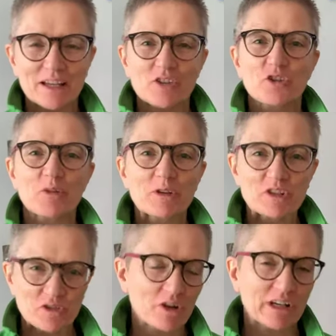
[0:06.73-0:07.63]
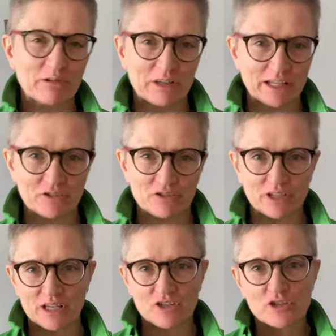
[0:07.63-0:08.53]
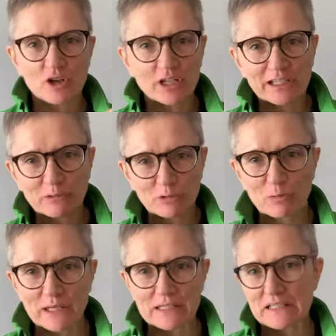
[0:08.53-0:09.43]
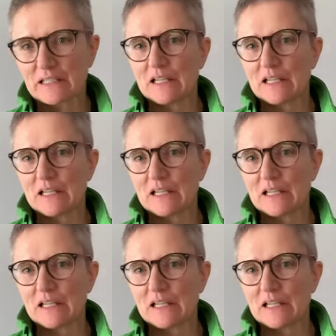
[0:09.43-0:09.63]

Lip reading: you could be struggling with exercise, struggling with weight,